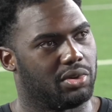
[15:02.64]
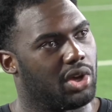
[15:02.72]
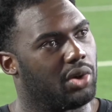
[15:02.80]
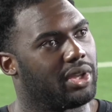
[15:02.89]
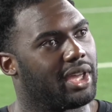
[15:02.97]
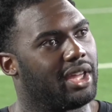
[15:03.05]

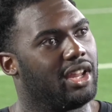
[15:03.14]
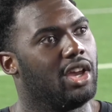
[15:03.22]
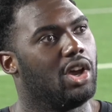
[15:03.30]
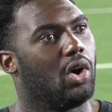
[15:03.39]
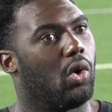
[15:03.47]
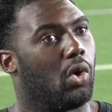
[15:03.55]
know yet,
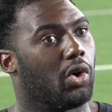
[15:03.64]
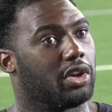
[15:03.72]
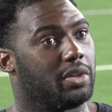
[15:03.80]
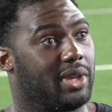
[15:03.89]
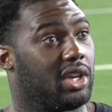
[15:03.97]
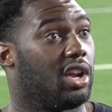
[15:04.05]
or
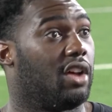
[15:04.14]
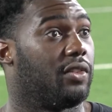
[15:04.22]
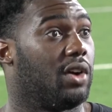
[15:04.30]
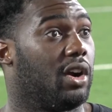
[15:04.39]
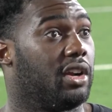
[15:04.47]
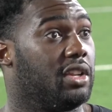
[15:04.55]
to be caught off
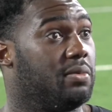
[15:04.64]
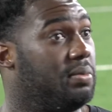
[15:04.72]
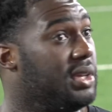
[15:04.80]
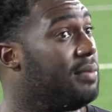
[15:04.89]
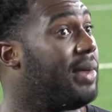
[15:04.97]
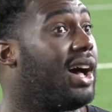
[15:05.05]
guard and
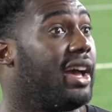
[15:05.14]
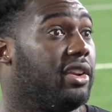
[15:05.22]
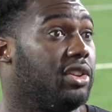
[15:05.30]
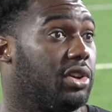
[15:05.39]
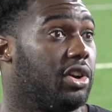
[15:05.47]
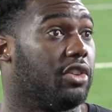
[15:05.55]
be behind
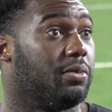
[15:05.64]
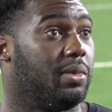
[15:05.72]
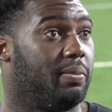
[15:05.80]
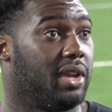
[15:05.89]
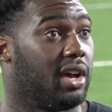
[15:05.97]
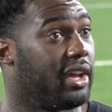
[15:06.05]
on the curve,
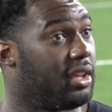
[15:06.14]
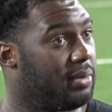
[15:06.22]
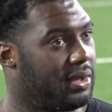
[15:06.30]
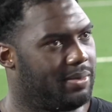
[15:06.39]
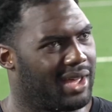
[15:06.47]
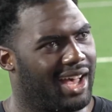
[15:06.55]

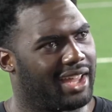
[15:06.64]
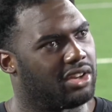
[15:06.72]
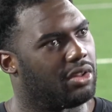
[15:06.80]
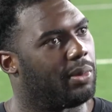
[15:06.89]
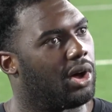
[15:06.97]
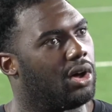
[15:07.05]
be behind on
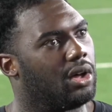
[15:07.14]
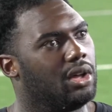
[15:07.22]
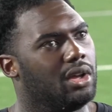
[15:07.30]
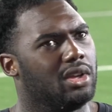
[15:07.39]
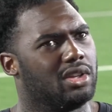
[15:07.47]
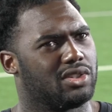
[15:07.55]
the ball.
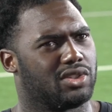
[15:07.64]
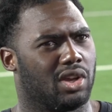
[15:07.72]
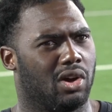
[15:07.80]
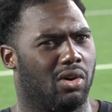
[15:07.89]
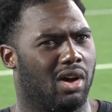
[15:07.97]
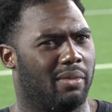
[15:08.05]

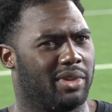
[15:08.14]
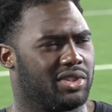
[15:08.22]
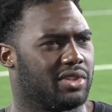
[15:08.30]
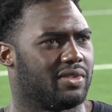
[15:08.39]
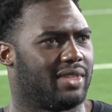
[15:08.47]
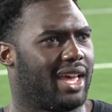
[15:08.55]
So in
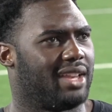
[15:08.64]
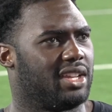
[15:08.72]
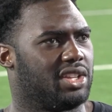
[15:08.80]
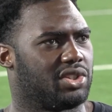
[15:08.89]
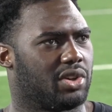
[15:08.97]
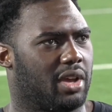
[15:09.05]
terms of that
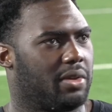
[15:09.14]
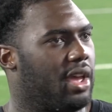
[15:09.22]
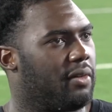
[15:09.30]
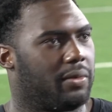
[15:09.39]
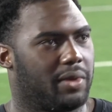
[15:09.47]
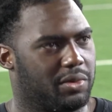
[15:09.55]
nature,
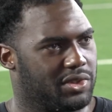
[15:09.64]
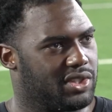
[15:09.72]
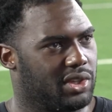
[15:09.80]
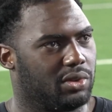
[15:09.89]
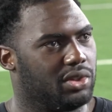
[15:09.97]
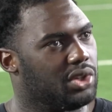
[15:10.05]
it was
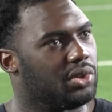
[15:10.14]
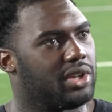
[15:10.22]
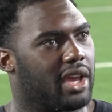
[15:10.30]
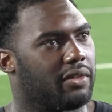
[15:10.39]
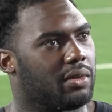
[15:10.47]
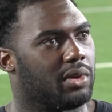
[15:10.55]
still new to
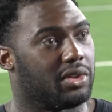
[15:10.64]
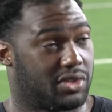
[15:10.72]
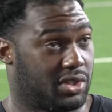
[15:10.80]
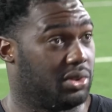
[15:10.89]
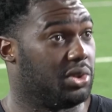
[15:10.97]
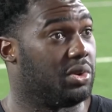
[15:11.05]
everyone. It's
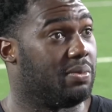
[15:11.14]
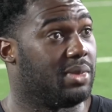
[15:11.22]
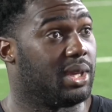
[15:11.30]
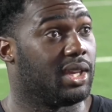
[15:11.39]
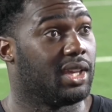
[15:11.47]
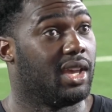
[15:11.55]
still new to
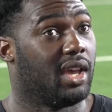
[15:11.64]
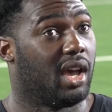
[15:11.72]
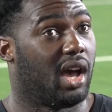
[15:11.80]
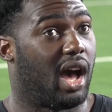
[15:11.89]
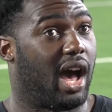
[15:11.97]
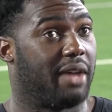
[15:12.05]
me.
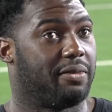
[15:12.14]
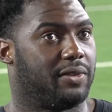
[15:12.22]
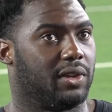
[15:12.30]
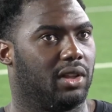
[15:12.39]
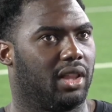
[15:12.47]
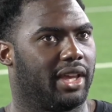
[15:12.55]
I
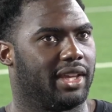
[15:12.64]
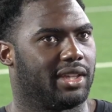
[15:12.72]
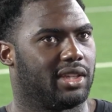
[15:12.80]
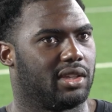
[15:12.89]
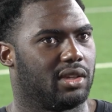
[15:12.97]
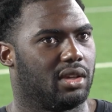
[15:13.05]
feel
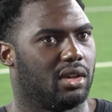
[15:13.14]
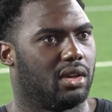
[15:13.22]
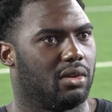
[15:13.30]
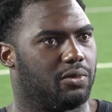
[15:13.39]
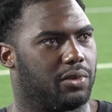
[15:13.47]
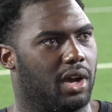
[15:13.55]
like
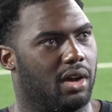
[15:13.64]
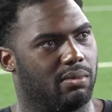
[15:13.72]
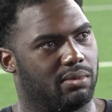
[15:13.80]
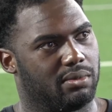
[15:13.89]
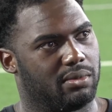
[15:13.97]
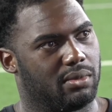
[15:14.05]

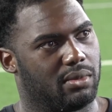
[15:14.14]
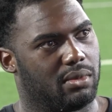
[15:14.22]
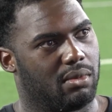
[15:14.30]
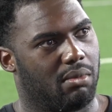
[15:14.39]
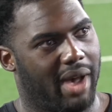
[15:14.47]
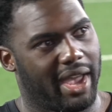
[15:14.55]
from
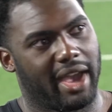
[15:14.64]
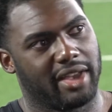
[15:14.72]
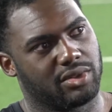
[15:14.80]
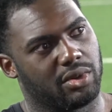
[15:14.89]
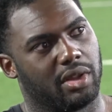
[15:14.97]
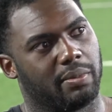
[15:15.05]
my high
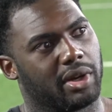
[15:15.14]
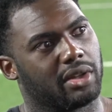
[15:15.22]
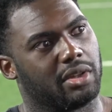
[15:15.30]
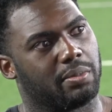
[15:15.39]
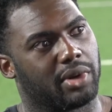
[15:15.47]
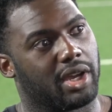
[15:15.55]
school at
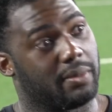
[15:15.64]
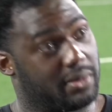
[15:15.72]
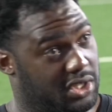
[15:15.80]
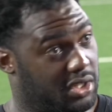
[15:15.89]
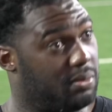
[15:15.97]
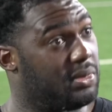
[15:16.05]
Berkeley Prep
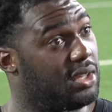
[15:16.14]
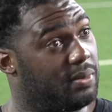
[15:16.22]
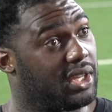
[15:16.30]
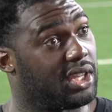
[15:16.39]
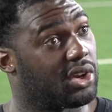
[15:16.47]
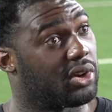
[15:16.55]
to me
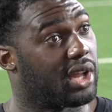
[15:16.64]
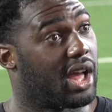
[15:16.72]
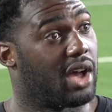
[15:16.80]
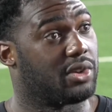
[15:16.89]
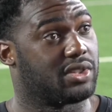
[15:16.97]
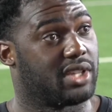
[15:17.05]
being here at
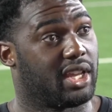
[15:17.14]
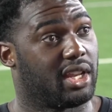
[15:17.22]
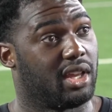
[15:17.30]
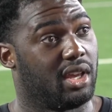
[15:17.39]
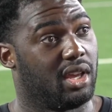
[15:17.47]
Ohio State